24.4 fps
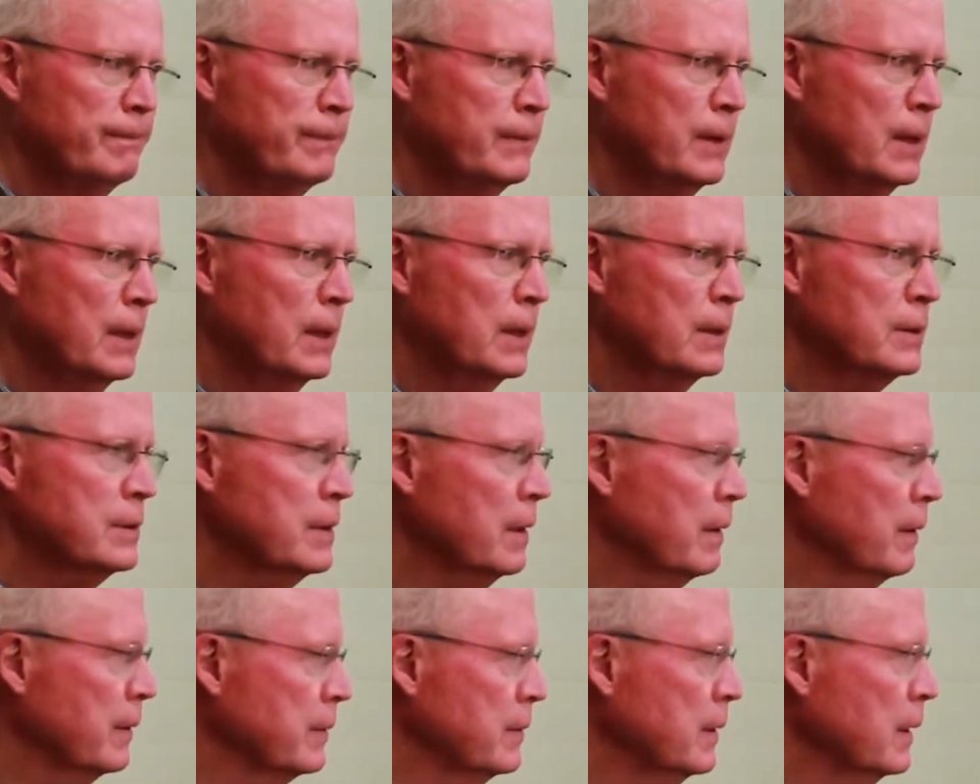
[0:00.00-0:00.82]
And so
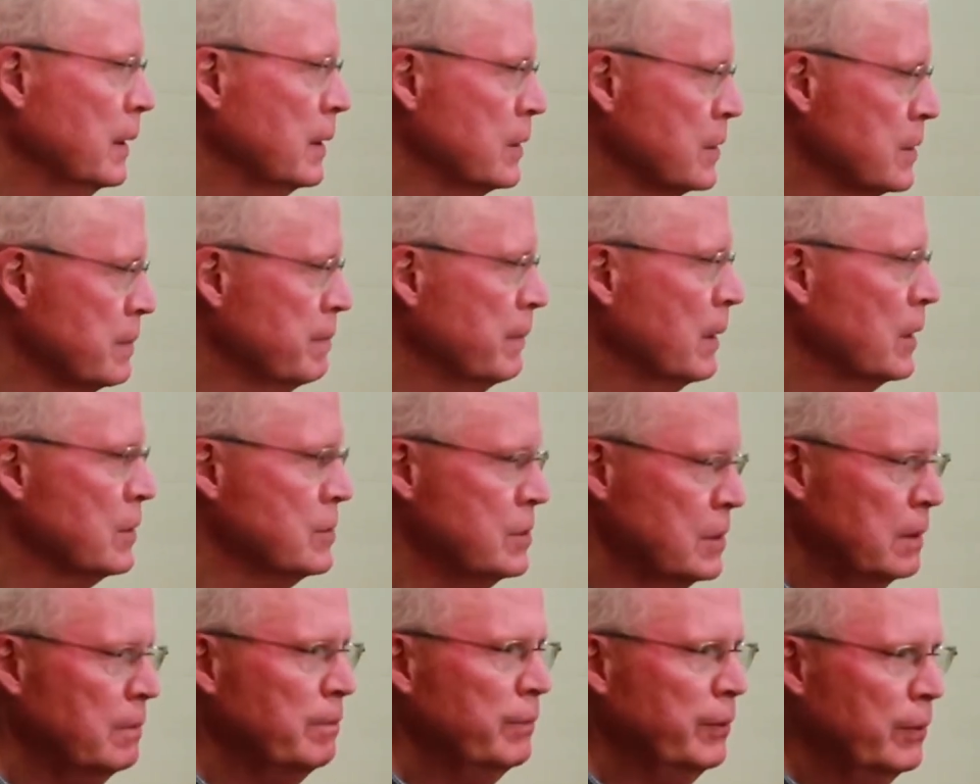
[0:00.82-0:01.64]
I think it's most
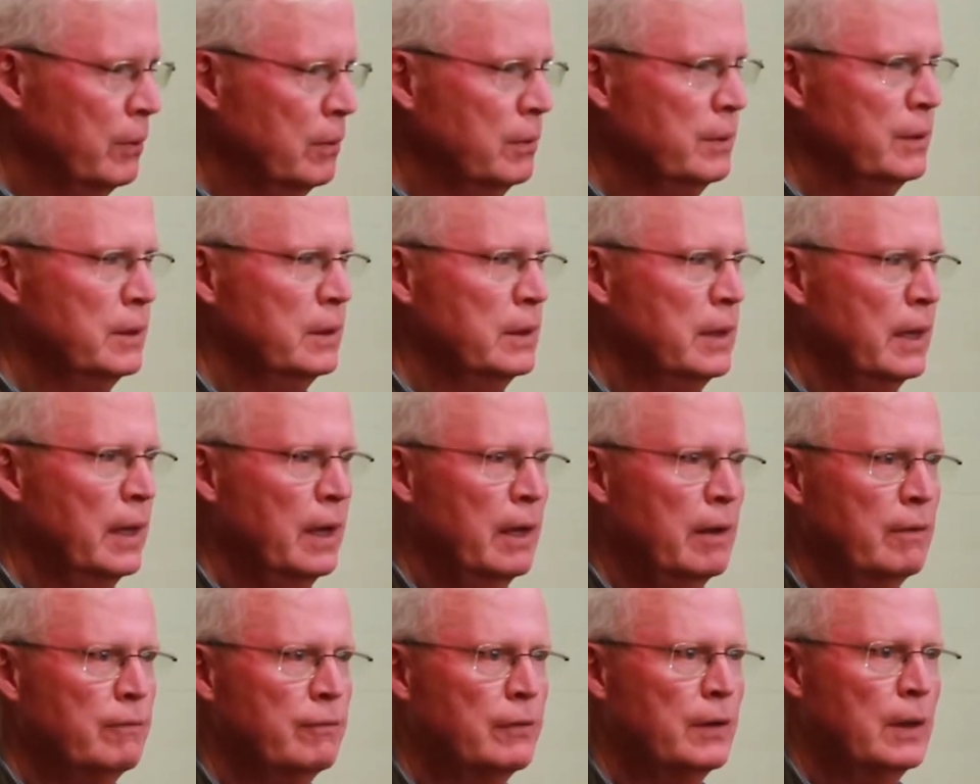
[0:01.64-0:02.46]
important to
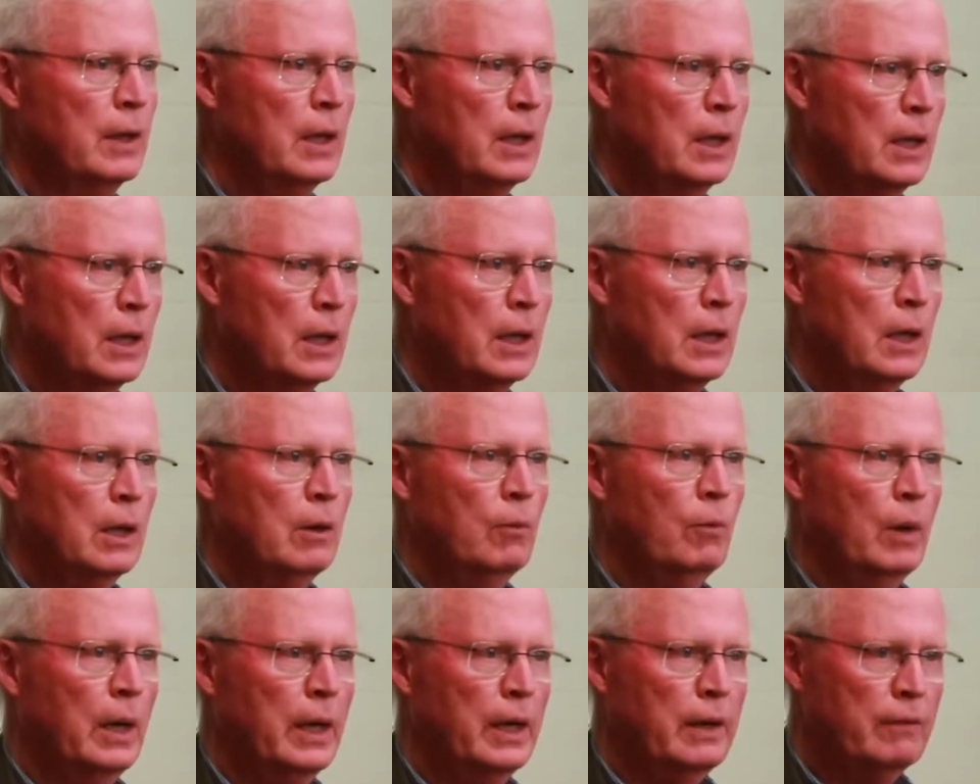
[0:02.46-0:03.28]
have a
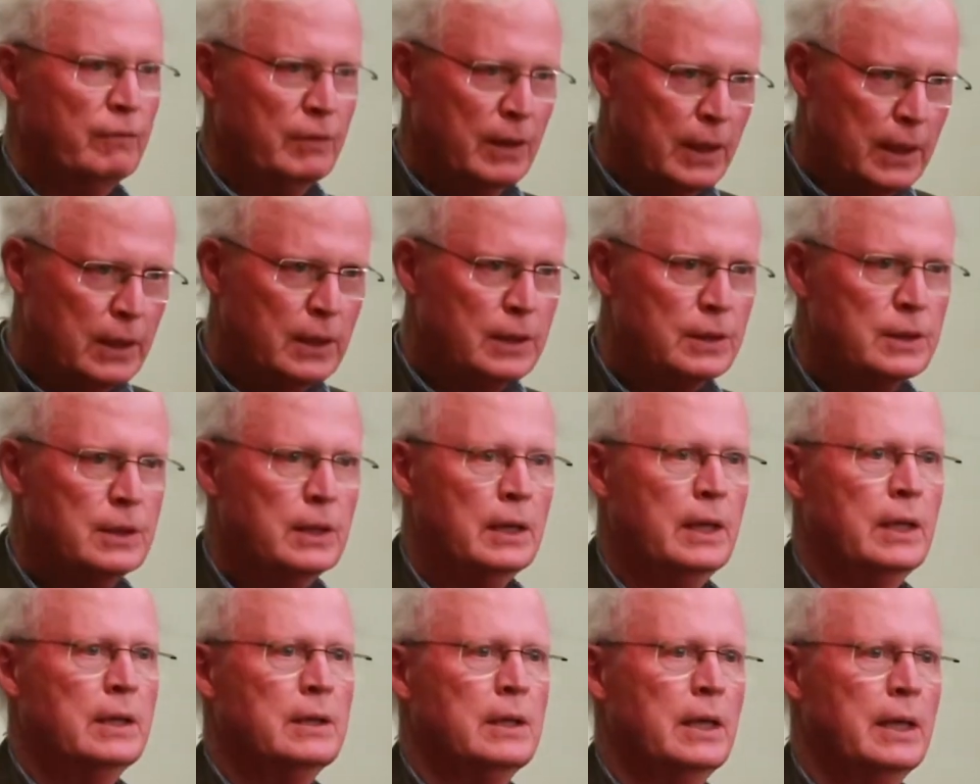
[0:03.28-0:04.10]
way of getting
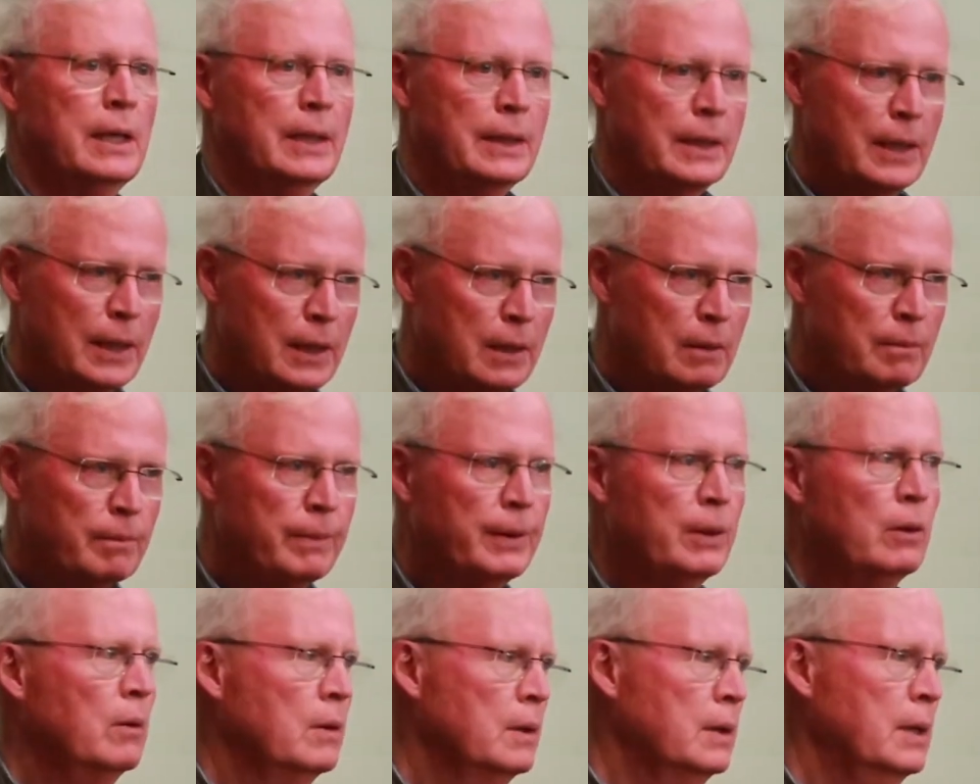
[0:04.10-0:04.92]
together and getting
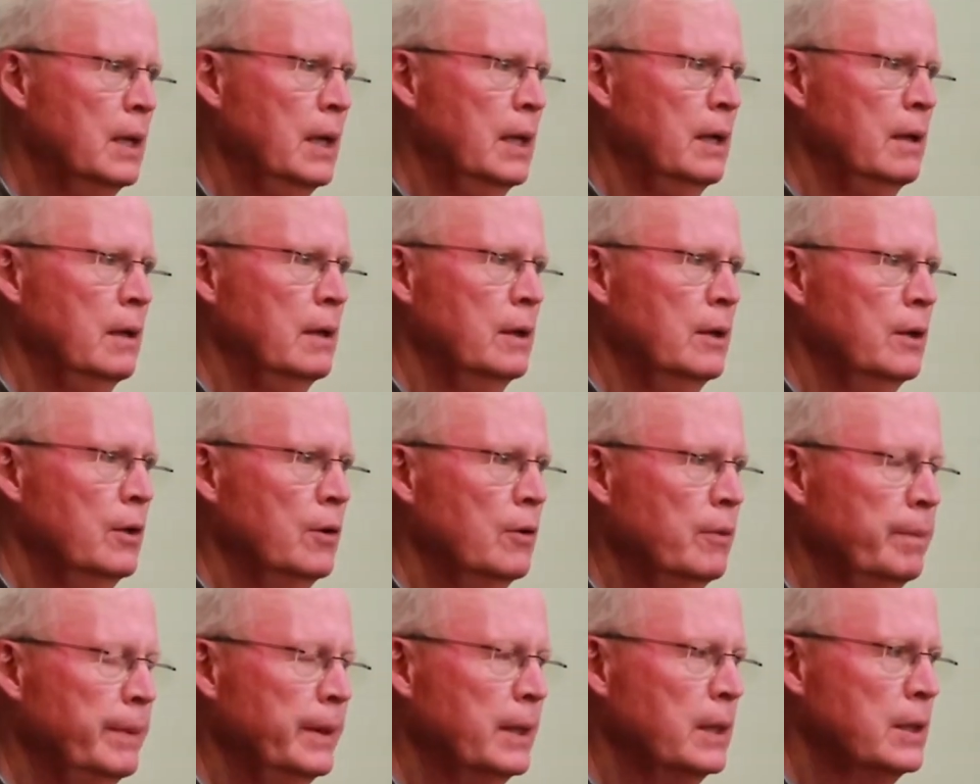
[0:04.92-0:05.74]
beyond that and
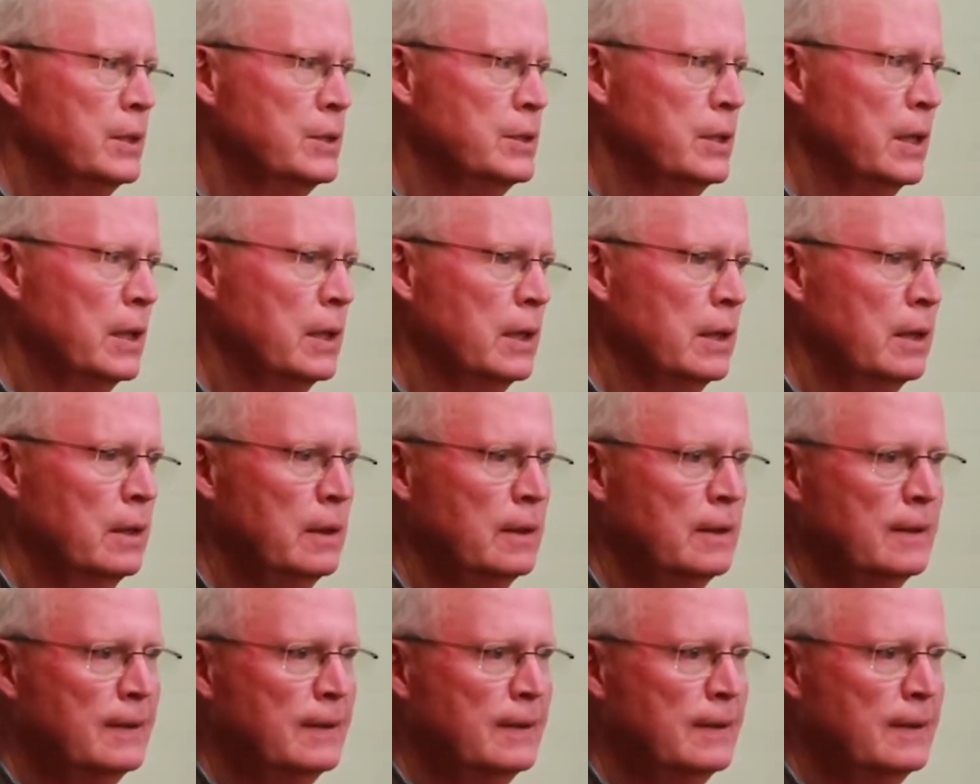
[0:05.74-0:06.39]
helping each other.